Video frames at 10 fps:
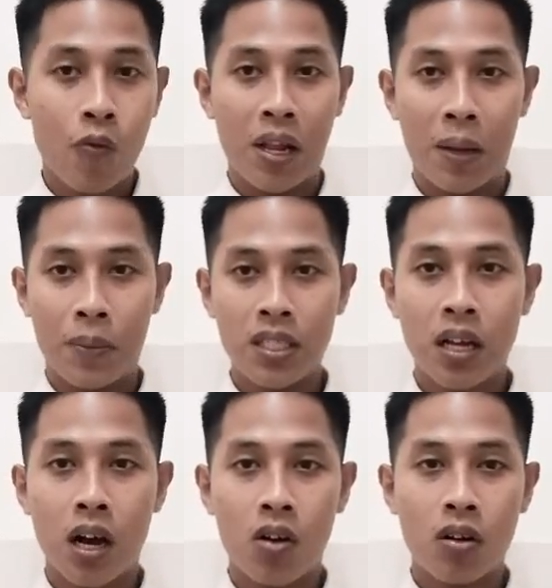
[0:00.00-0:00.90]
will
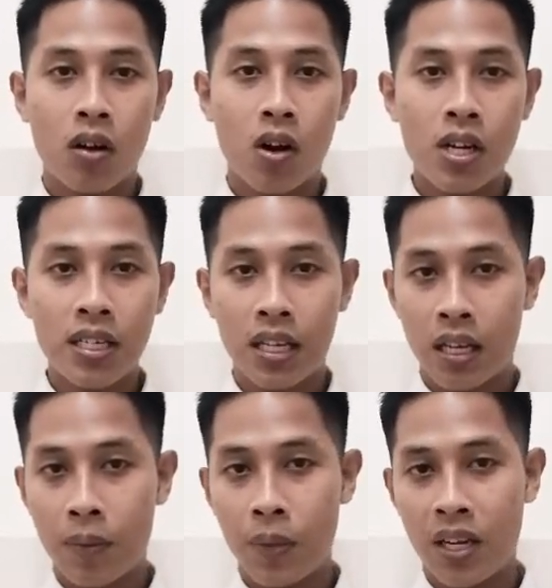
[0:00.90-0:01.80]
miss out on
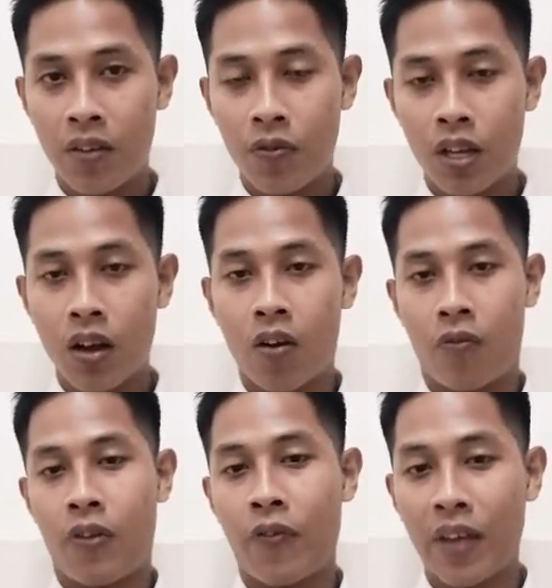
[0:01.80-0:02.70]
the benefit
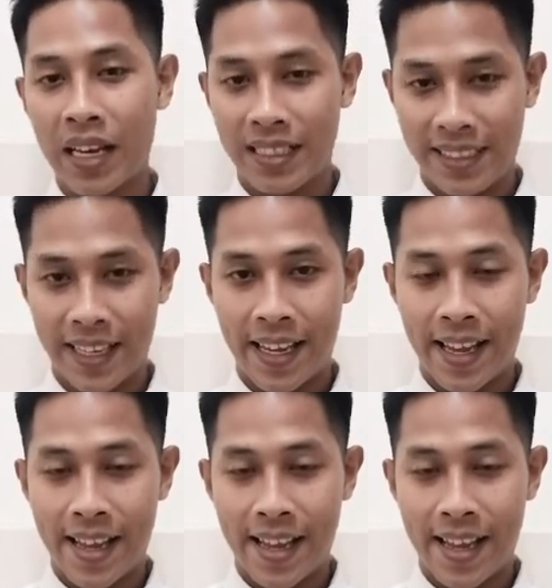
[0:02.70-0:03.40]
of wave energy.